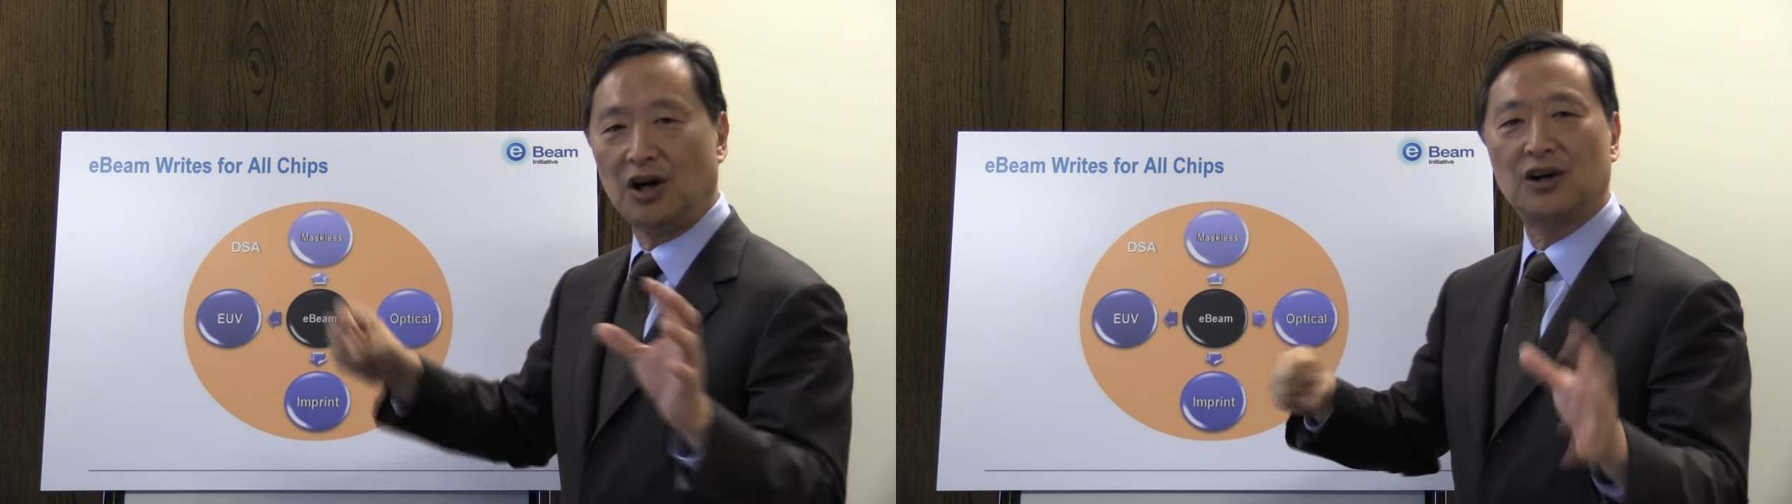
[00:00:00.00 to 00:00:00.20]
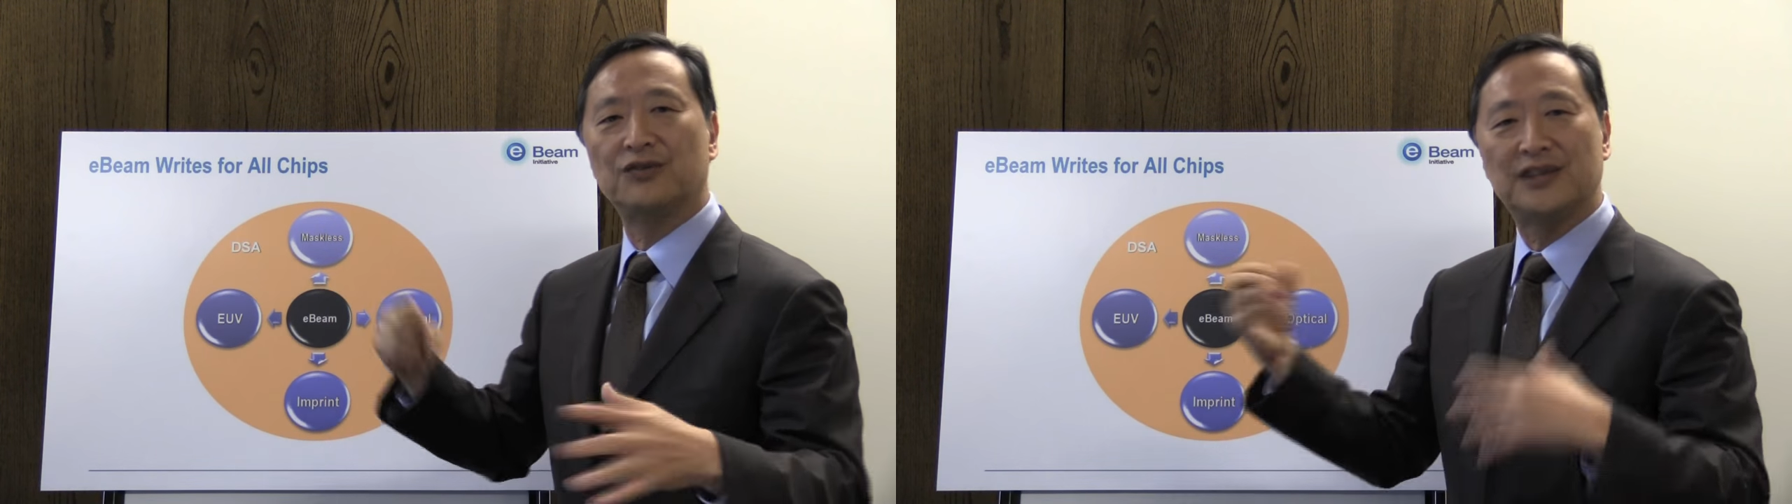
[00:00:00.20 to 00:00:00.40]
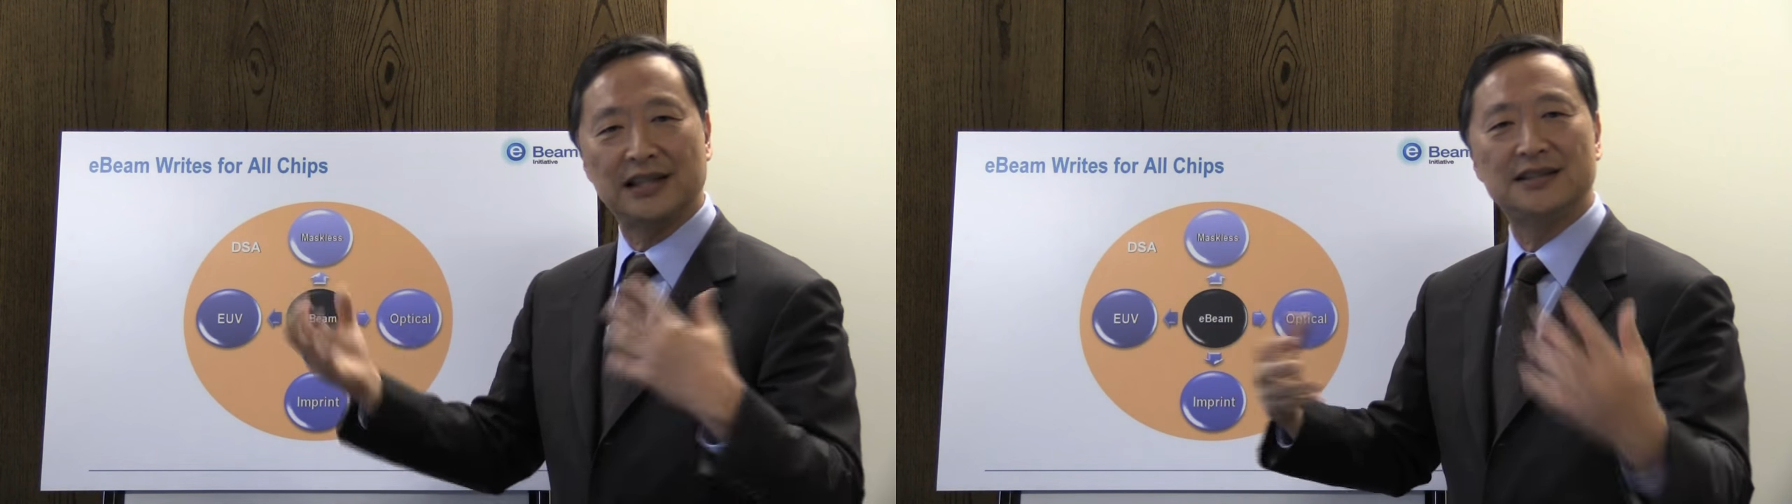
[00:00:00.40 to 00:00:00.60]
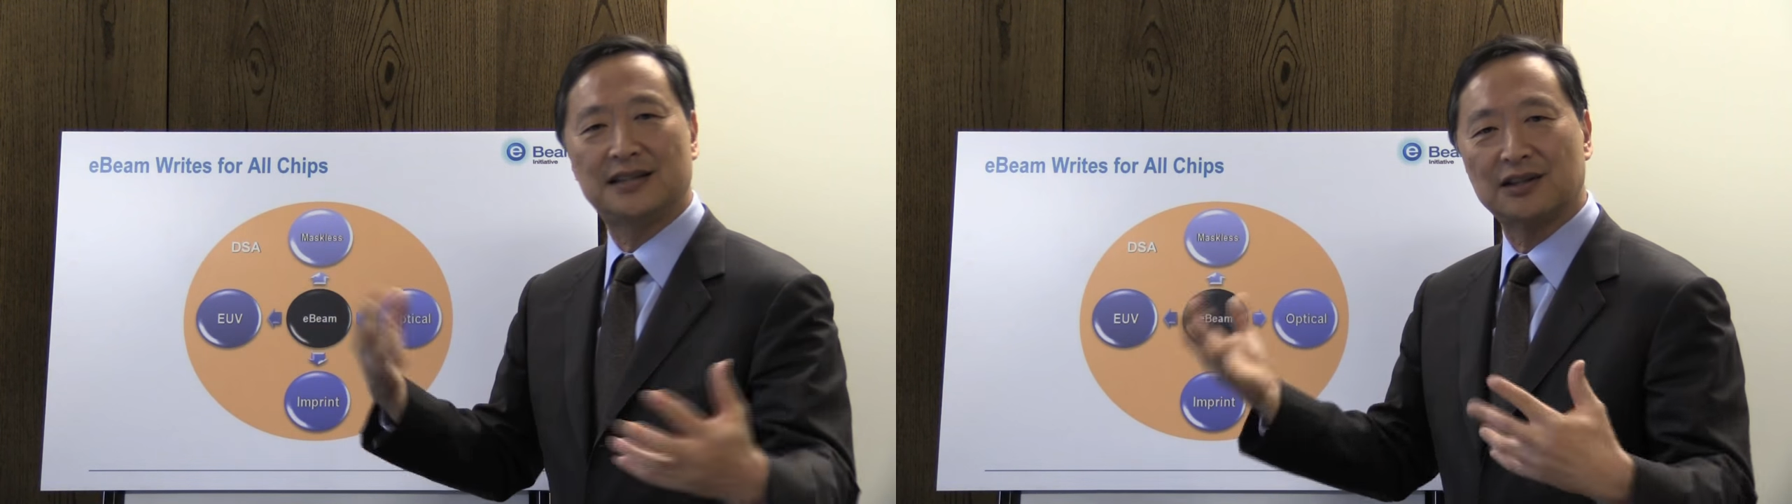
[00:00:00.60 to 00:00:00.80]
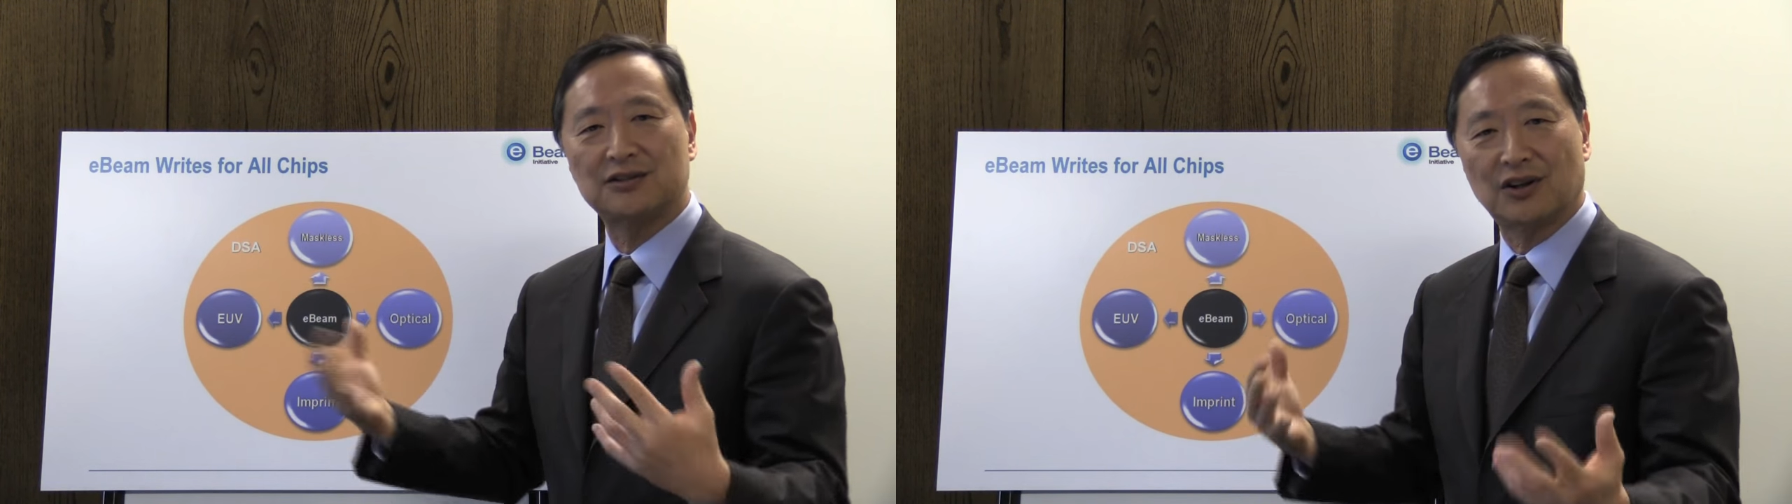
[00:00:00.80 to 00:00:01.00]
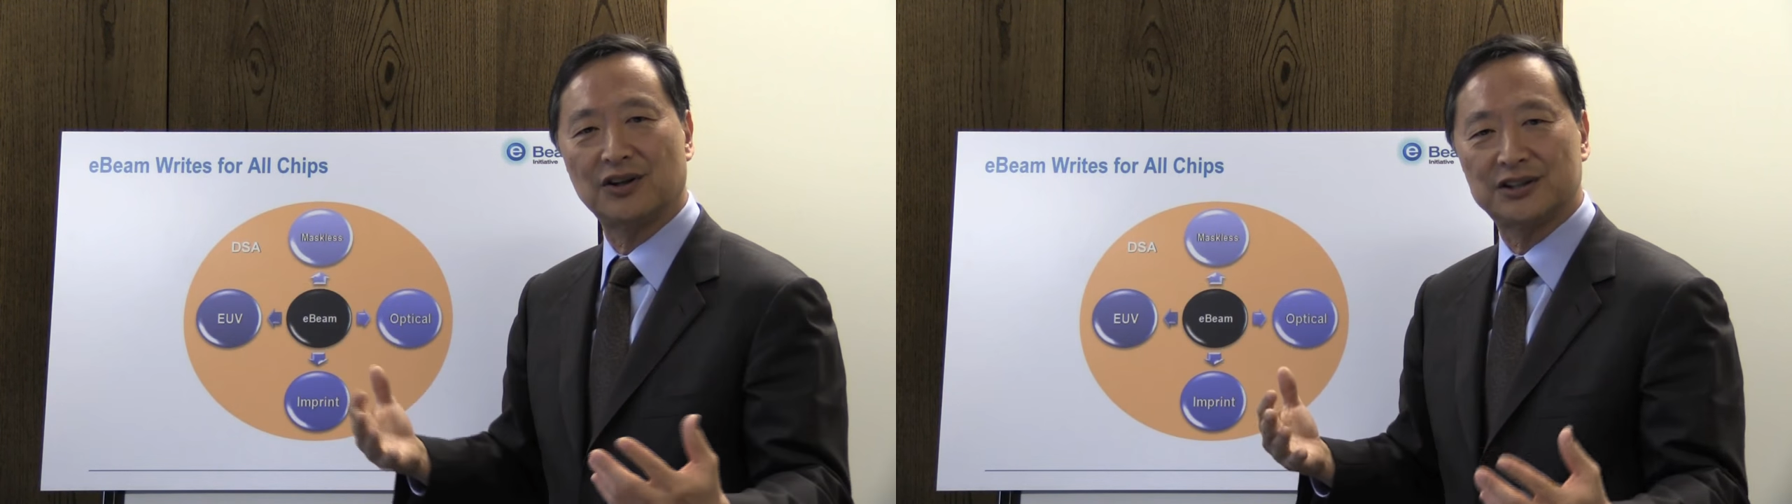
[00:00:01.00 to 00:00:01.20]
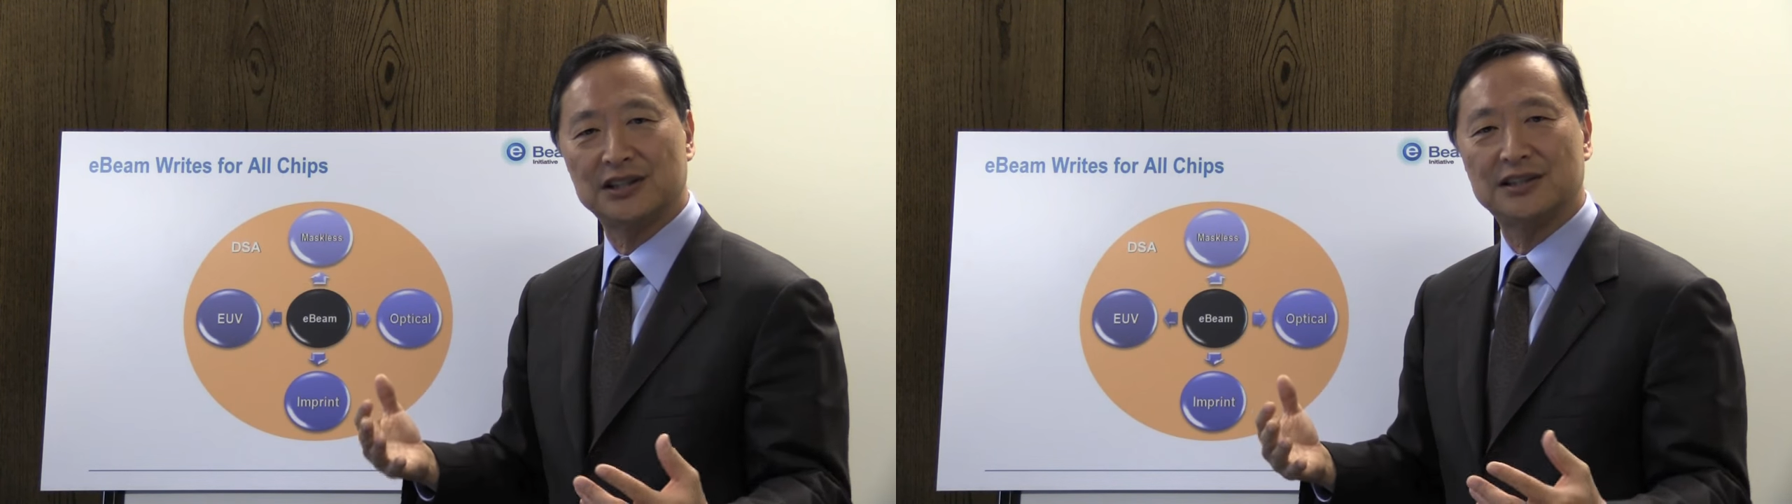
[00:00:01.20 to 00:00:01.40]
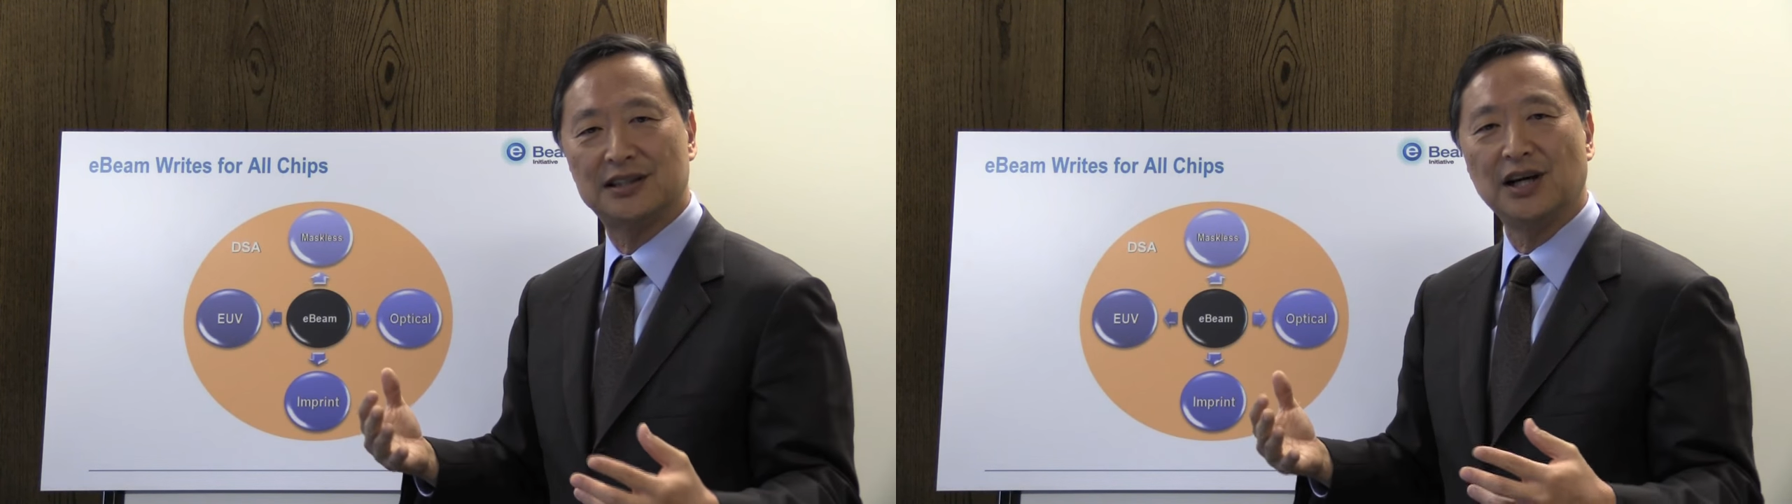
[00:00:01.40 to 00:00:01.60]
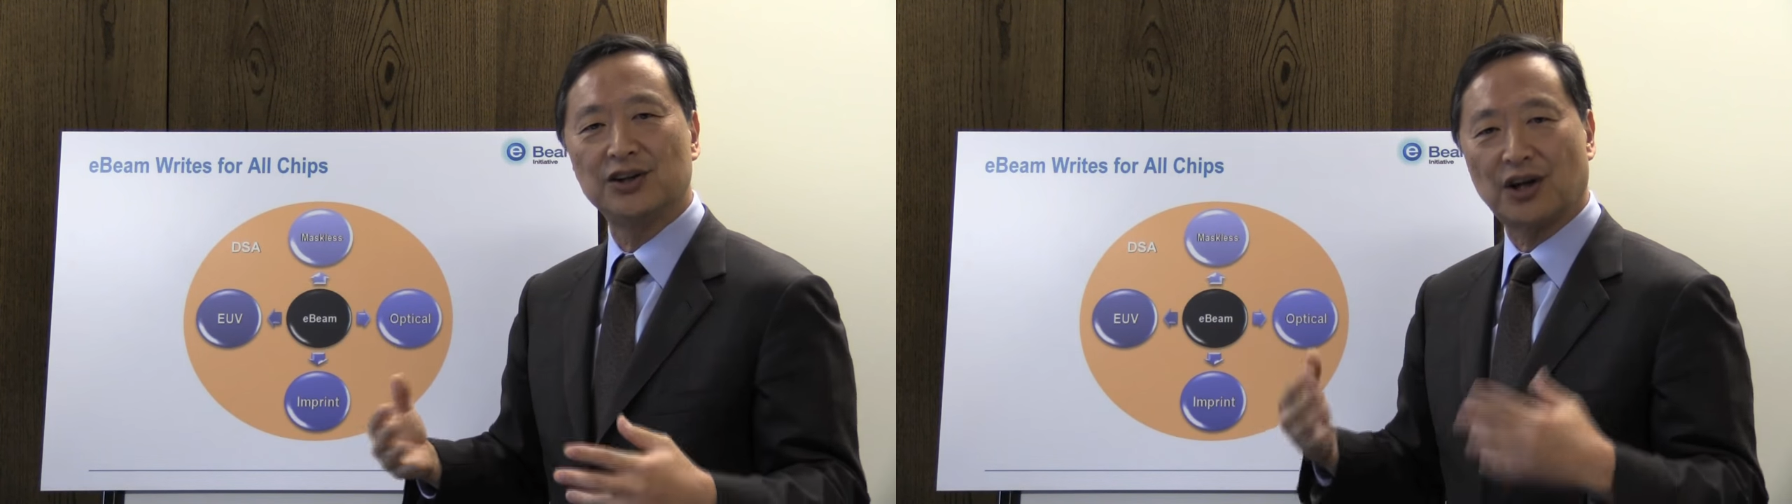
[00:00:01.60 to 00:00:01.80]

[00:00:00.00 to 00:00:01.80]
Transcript: of these technologies